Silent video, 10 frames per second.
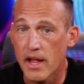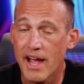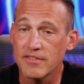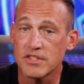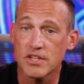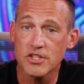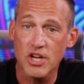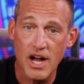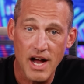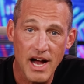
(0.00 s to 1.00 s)
have such
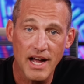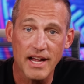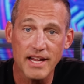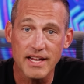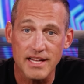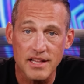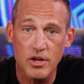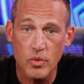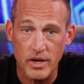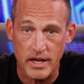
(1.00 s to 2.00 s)
high
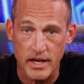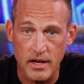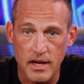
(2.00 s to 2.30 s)
illiquidity